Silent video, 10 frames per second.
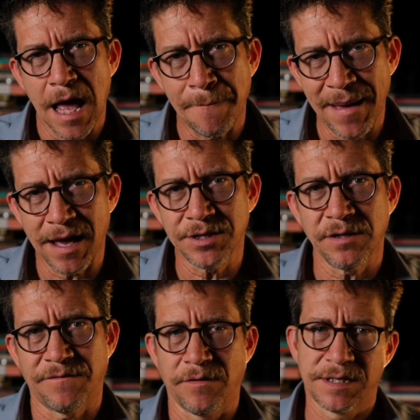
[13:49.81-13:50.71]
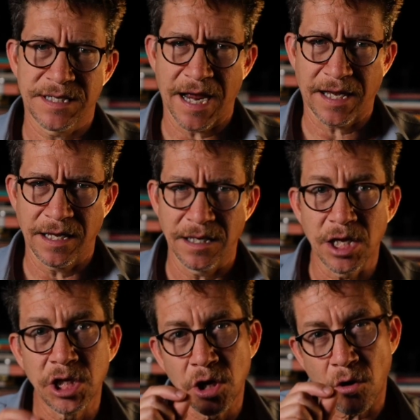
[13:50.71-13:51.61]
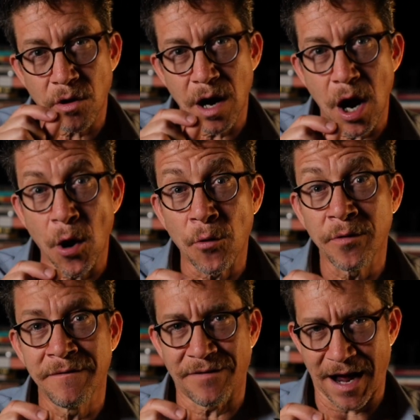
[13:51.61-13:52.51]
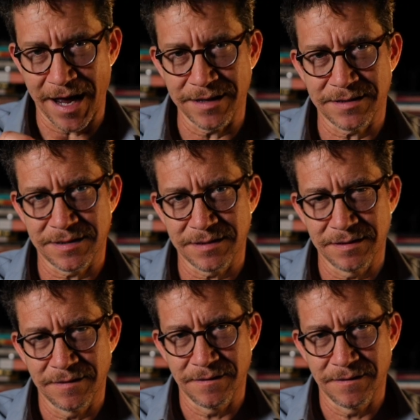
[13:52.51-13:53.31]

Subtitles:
Imagine for a second your own vice.